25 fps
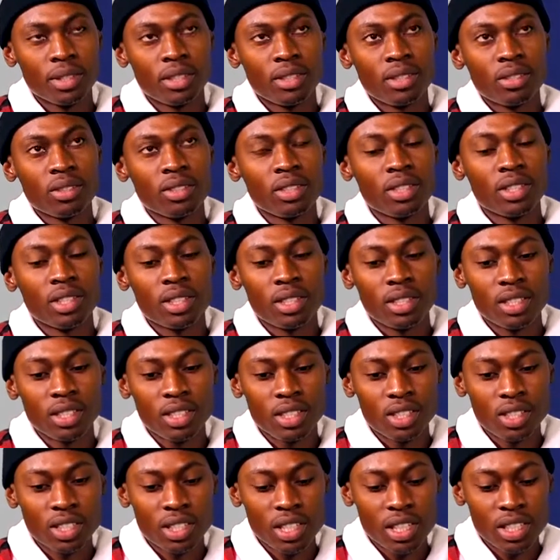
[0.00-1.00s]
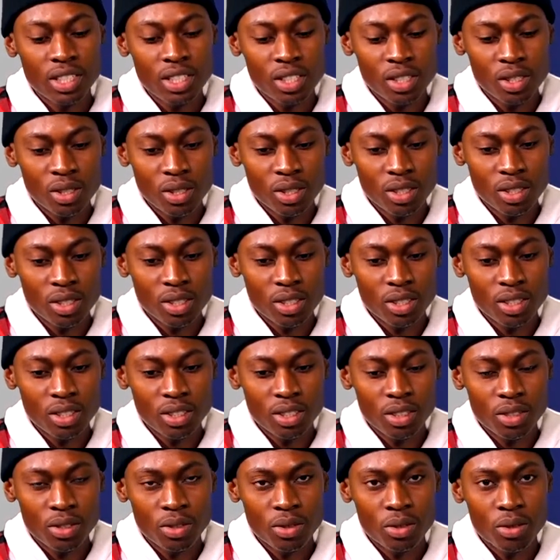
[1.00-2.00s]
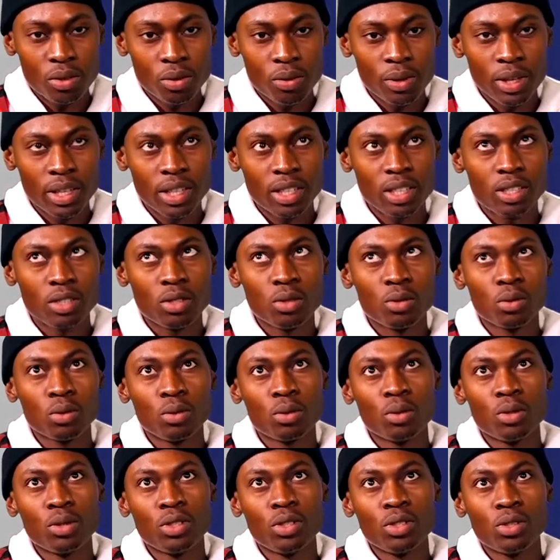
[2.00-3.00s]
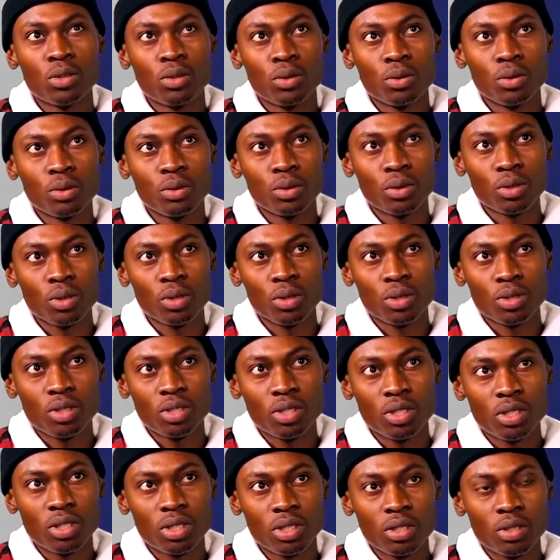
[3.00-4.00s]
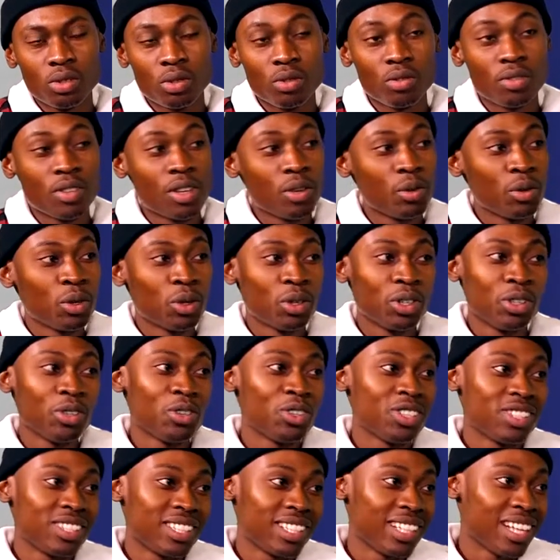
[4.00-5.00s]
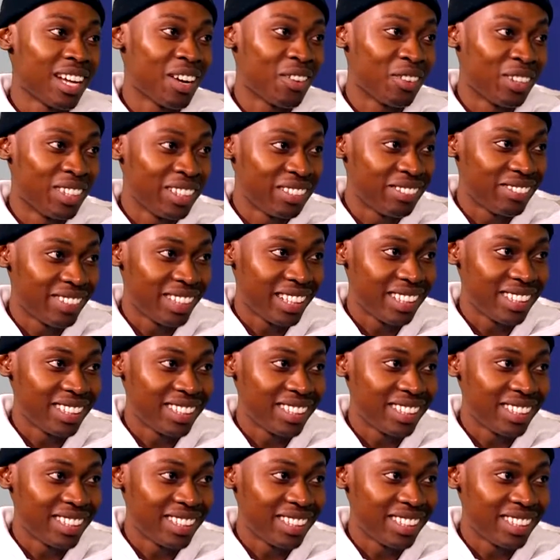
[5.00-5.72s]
an organization, I just want us to go into, because so far we only hosted like one event.